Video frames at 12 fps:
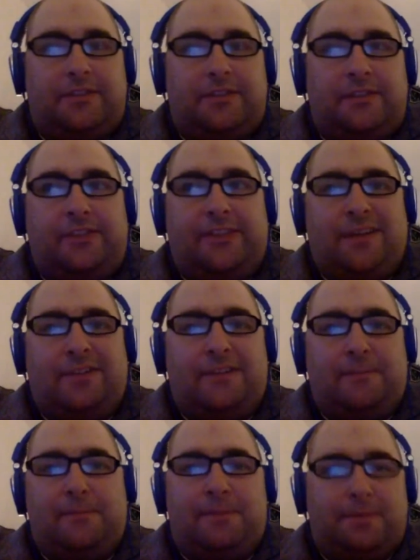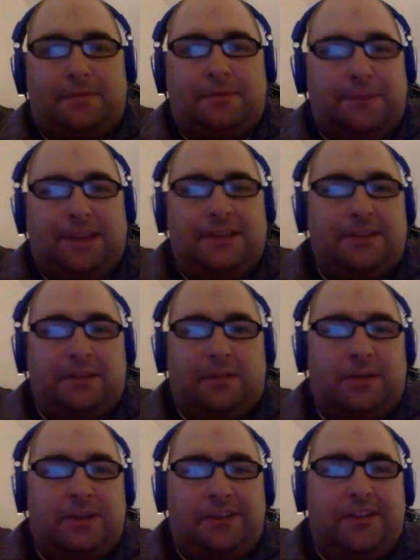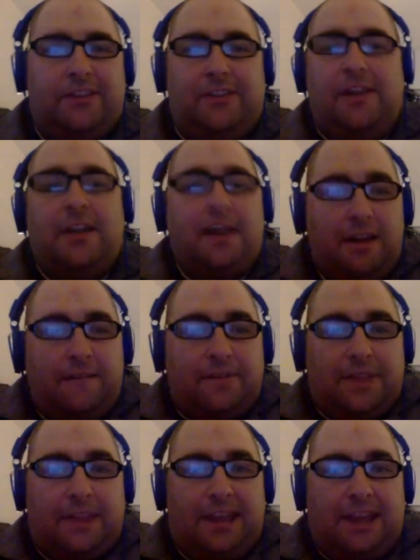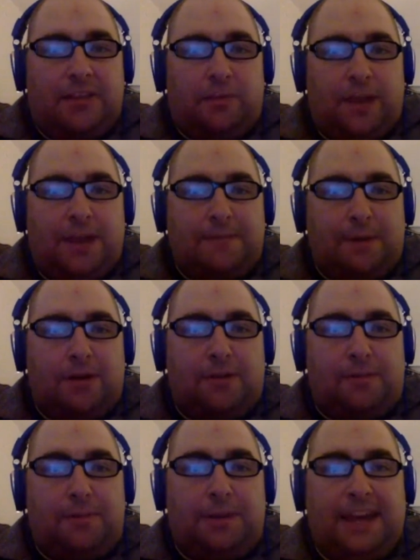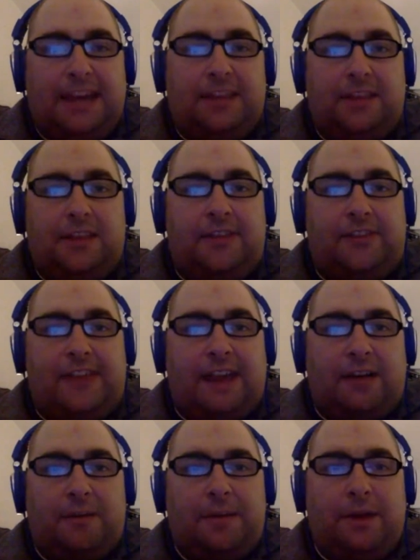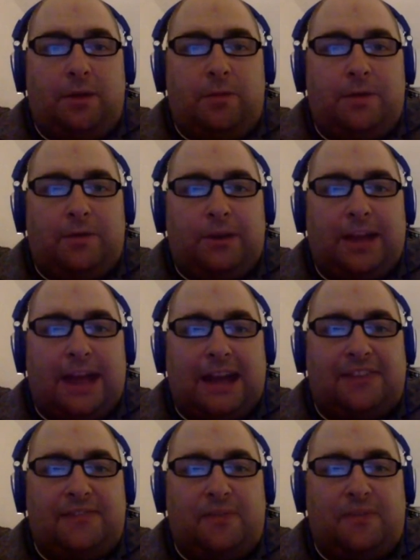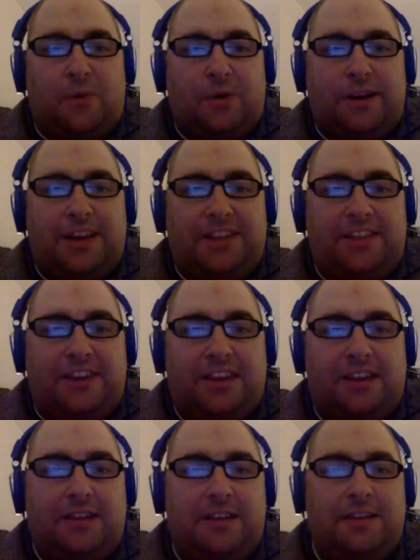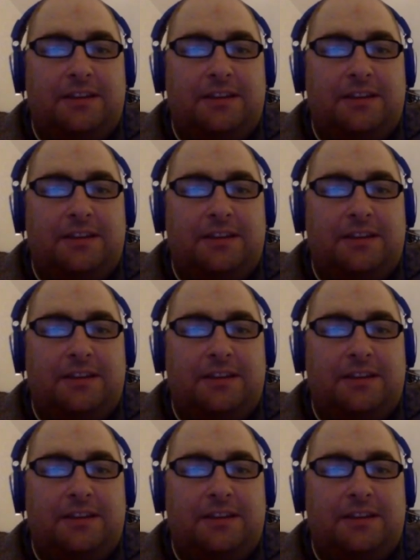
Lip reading: Sounds that beat the Grizzlies, and the Redbirds blank the Sacramento Rivercats 4-0.